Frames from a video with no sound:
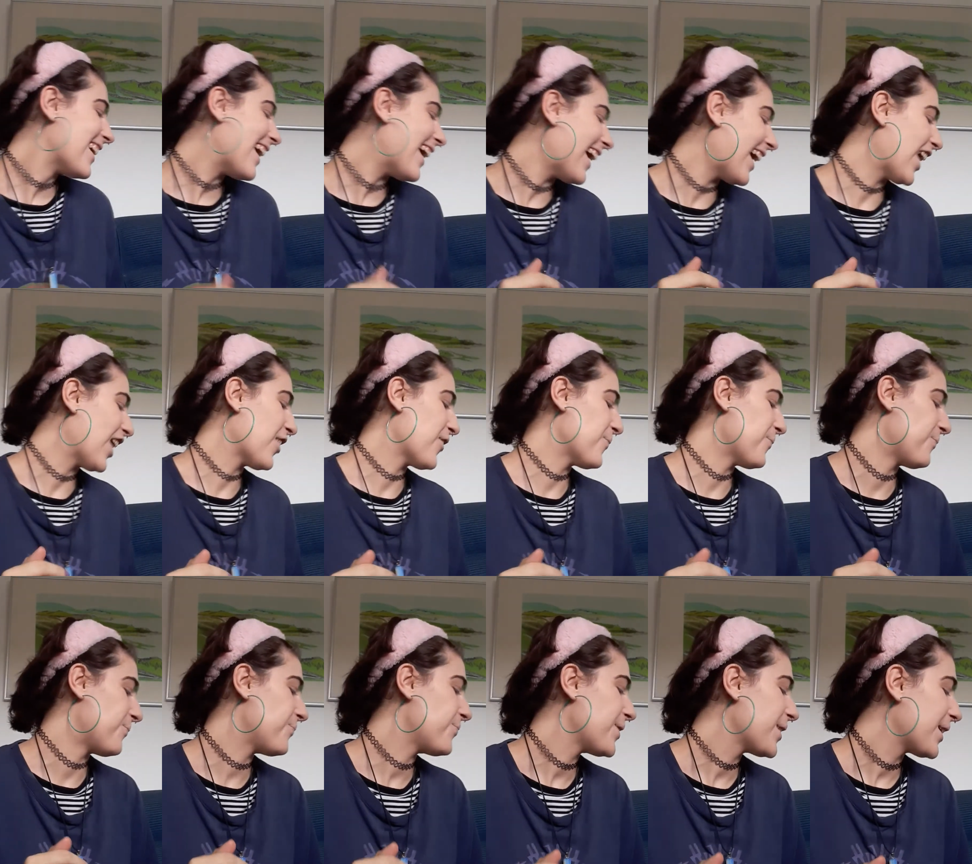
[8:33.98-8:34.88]

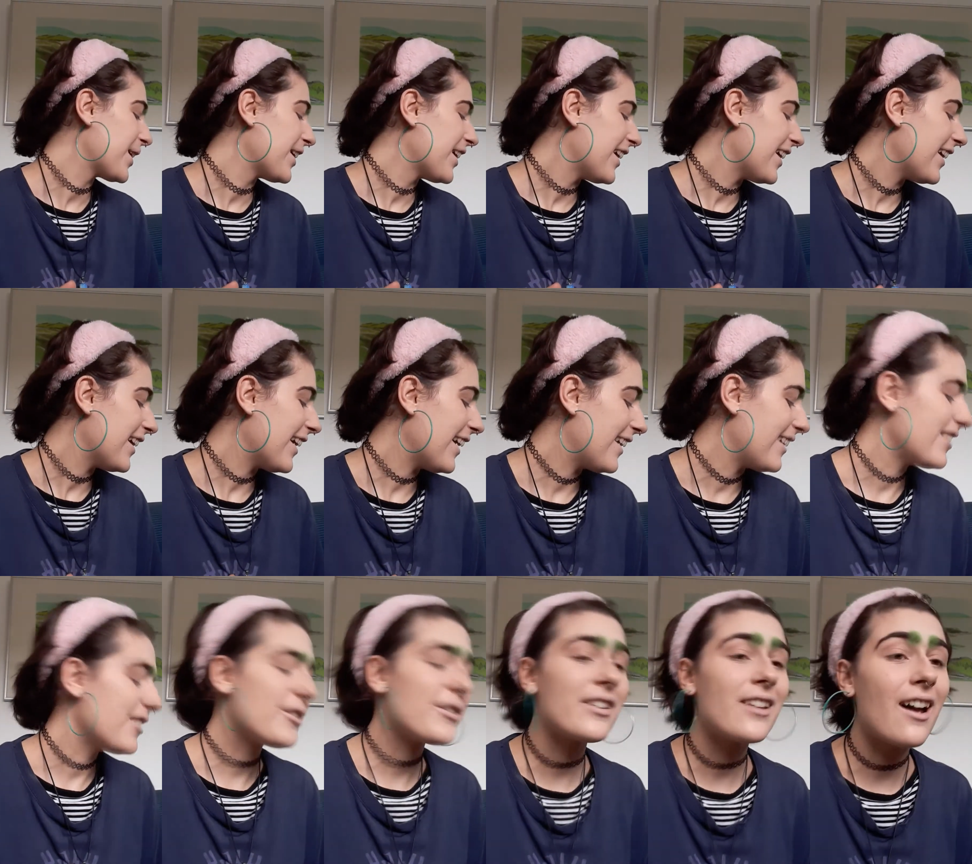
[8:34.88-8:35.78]
I
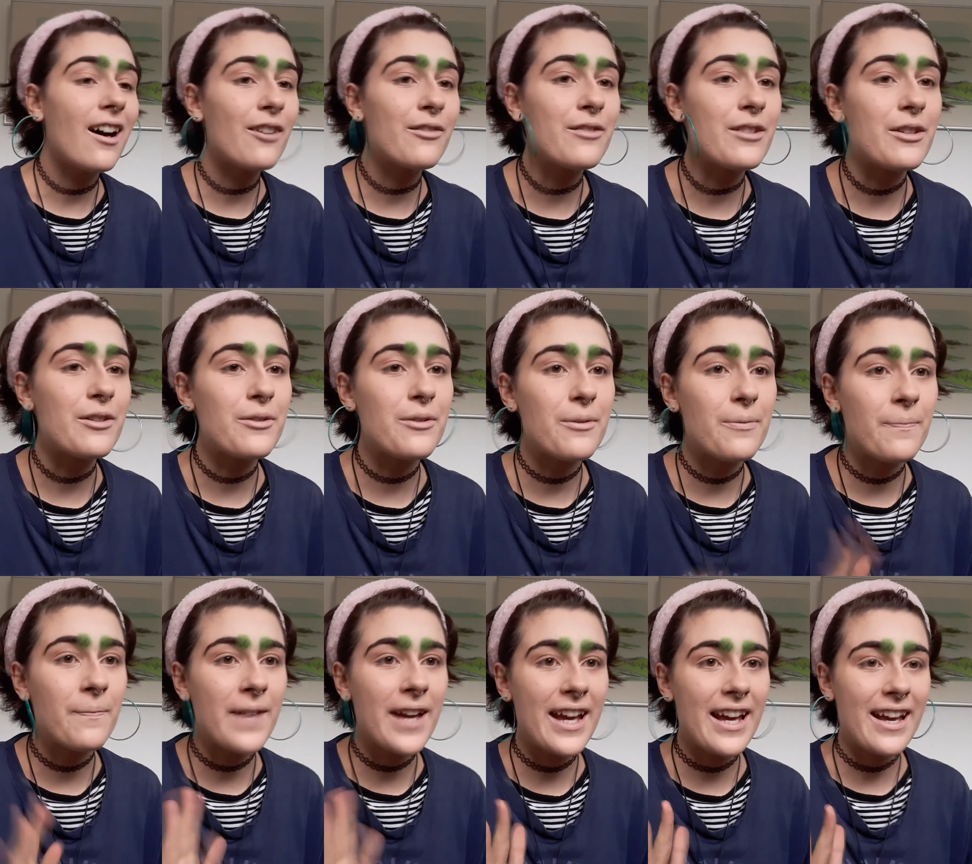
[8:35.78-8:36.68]
know a lot of you
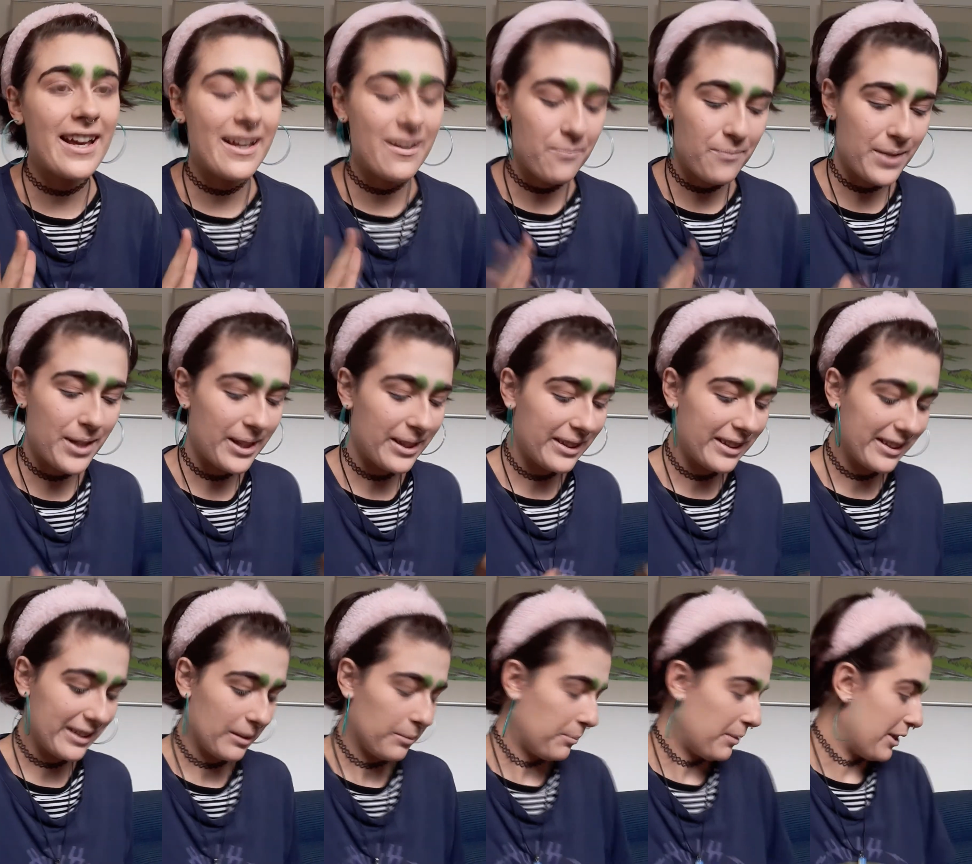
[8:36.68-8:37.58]
may be a
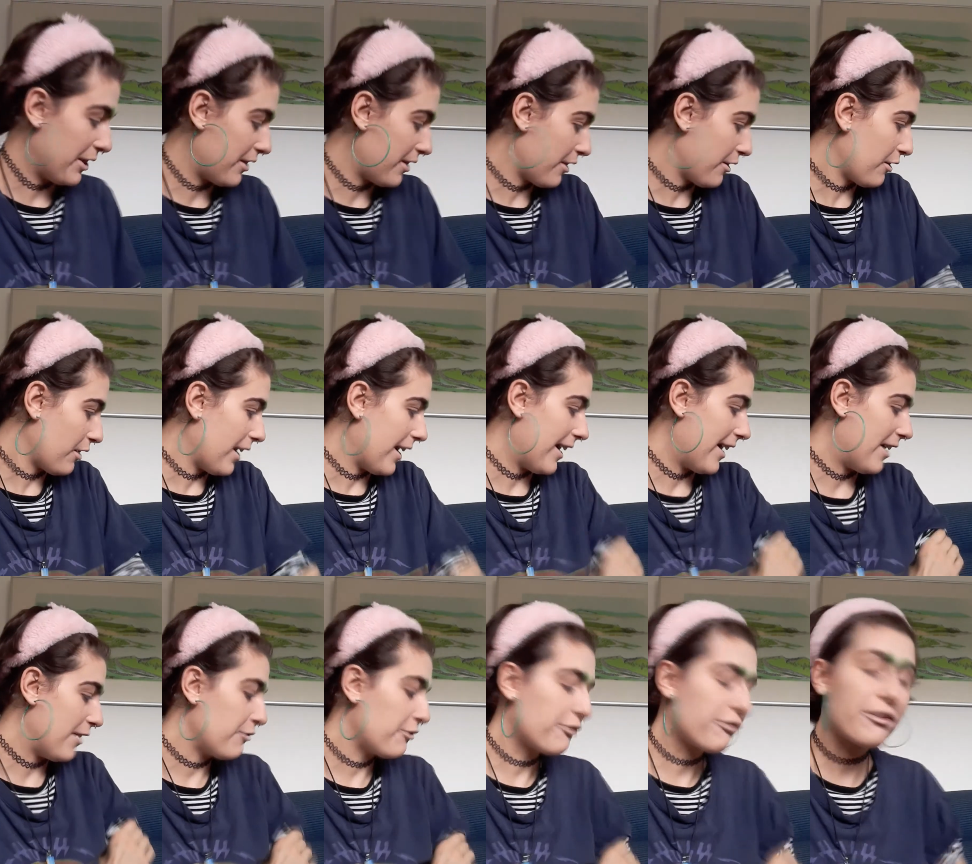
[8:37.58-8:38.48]
little bit
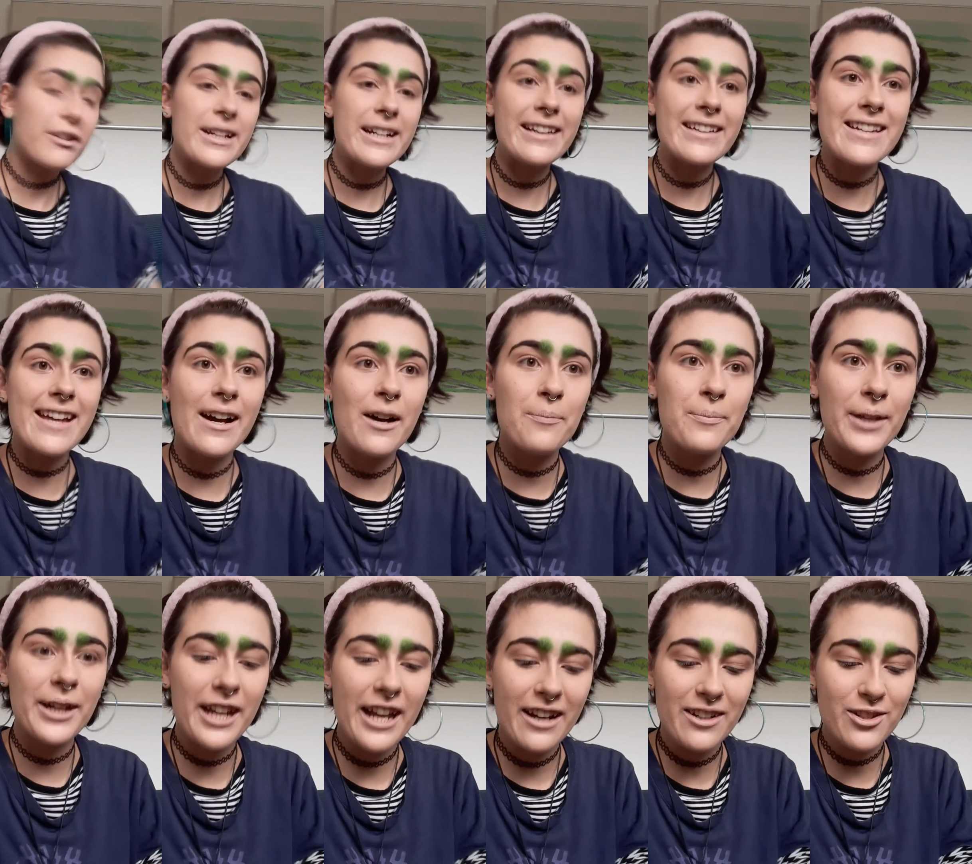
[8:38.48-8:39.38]
freaked out
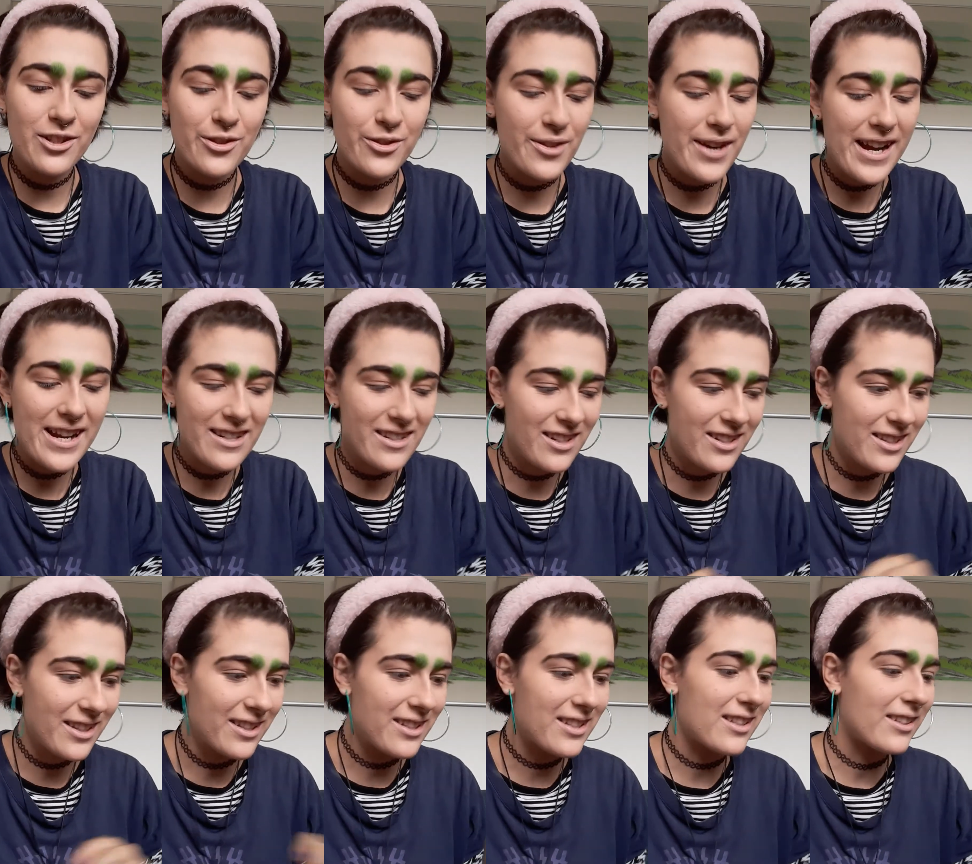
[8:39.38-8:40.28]
by how strange
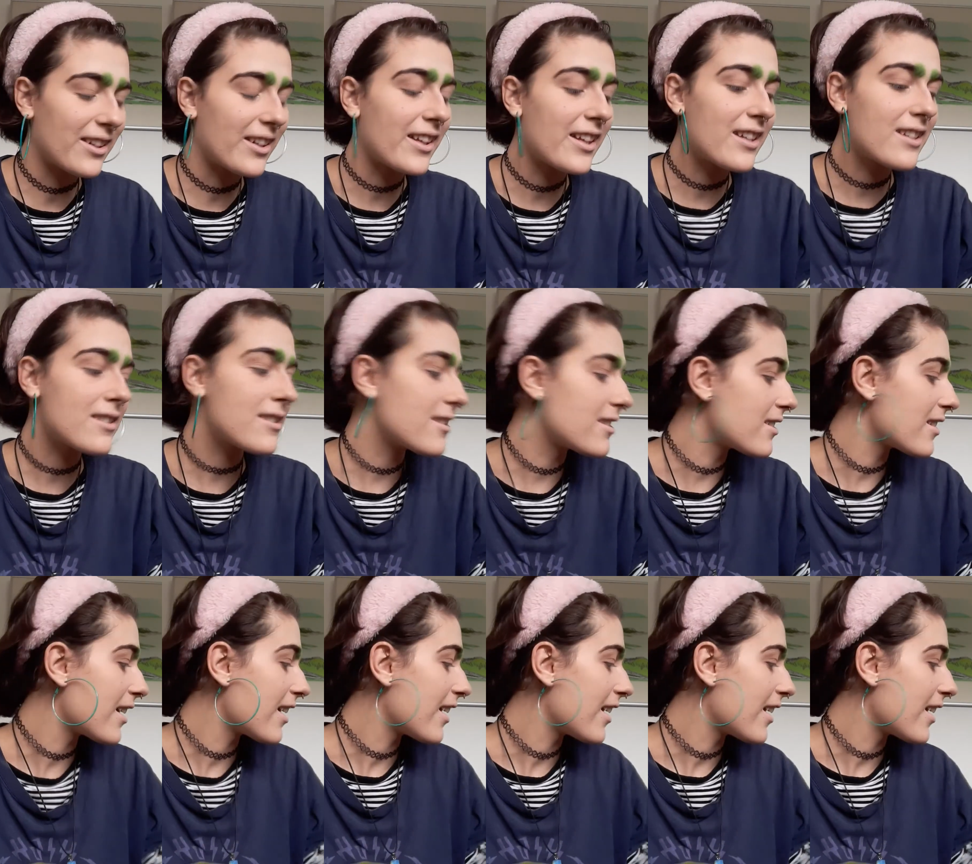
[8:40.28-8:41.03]
this look is.